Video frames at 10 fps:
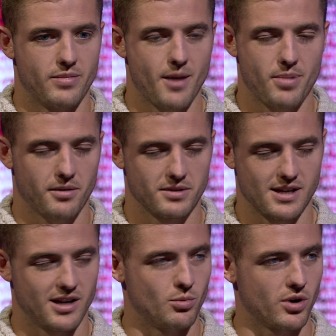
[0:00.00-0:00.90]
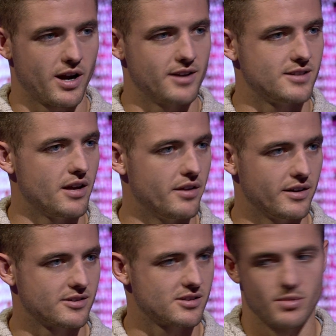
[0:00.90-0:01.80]
that pack mentality where guys say
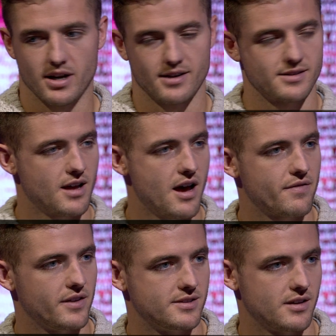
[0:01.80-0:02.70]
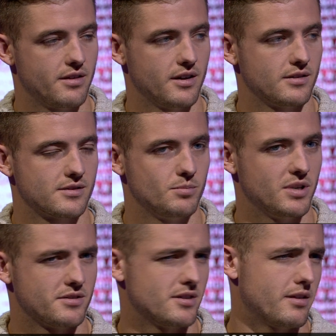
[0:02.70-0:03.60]
things to make guys laugh, they say things
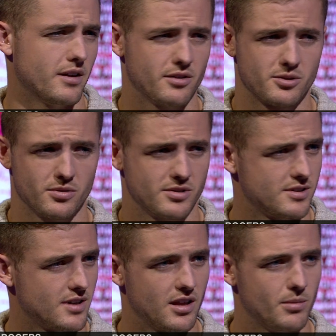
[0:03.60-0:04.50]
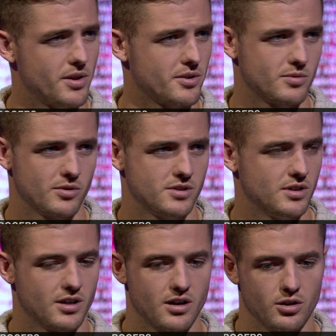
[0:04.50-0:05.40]
because they think they're supposed to say them, that they're supposed
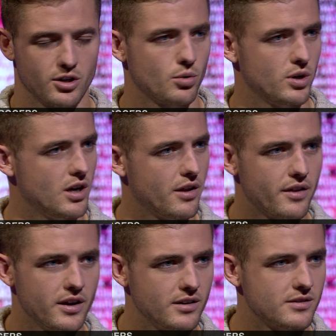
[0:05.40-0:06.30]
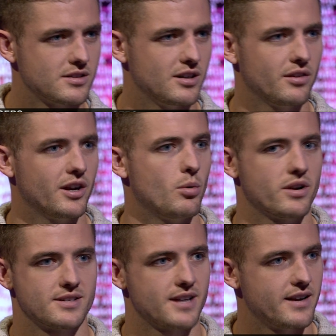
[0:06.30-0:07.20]
to all agree on things, they don't want
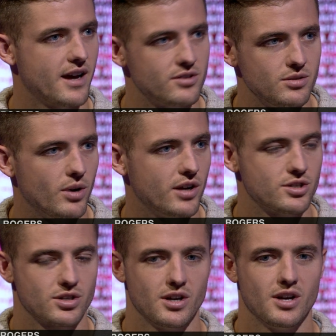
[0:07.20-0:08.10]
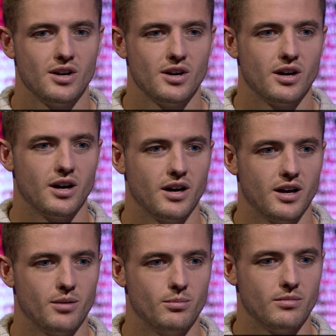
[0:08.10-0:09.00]
to stand out too much.
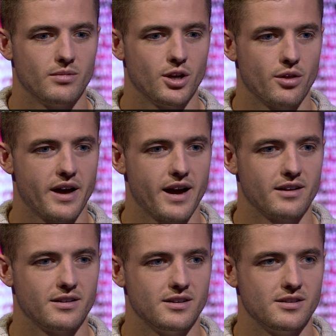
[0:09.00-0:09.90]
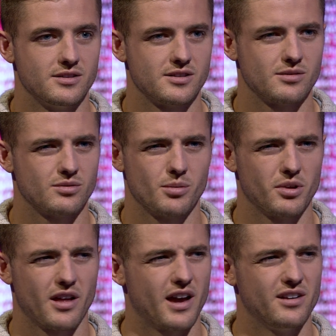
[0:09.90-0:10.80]
That is something
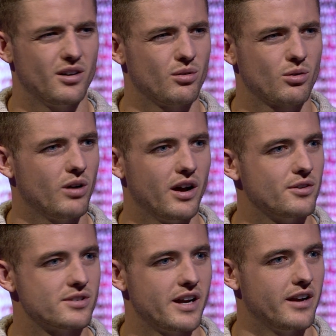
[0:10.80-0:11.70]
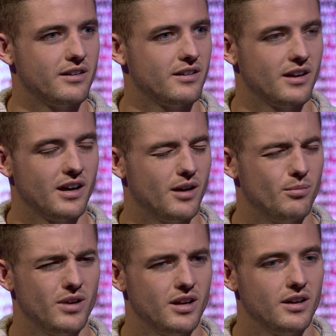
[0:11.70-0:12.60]
that I don't quite understand.
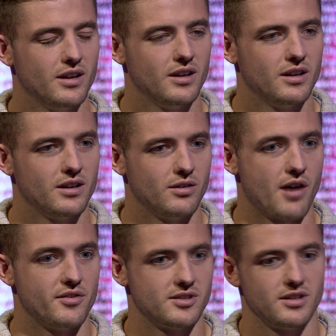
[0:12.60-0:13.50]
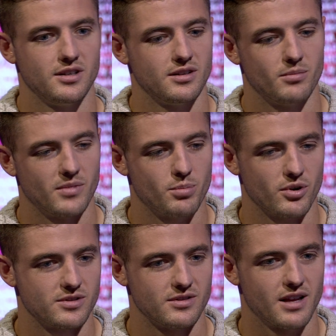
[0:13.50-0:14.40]
Obviously I'm a
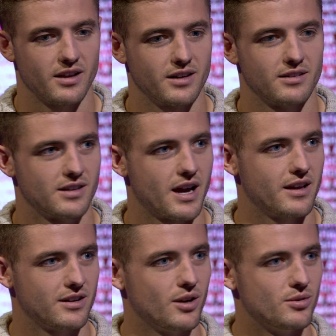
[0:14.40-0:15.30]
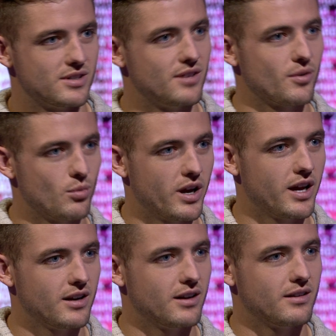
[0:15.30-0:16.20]
person that like kind of goes a different
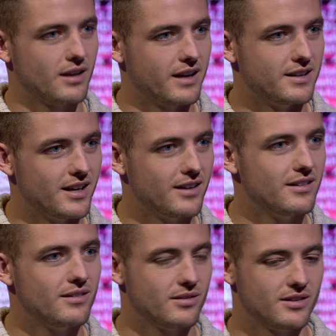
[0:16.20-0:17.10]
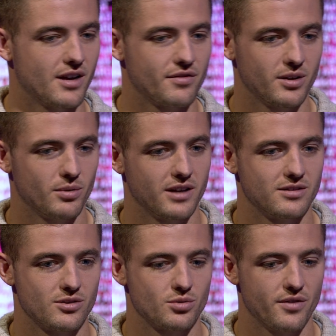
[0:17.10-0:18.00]
way, and I did definitely when I
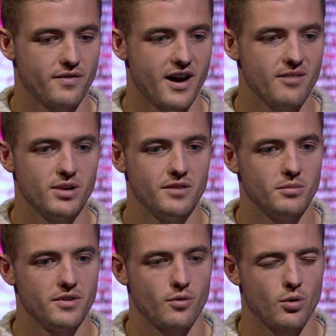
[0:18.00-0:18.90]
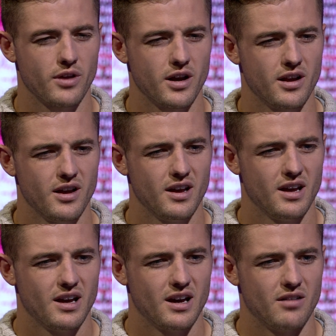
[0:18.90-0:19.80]
turned 25, but even before then,
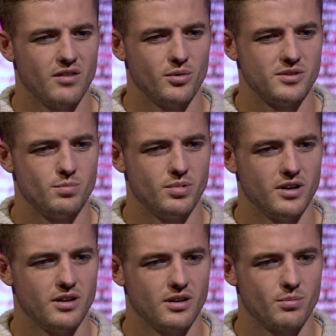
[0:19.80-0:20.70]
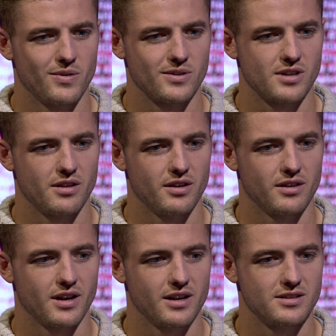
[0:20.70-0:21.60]
I've always been a person I
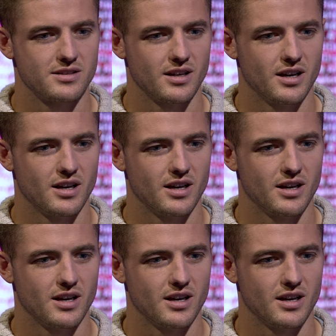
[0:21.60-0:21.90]
think that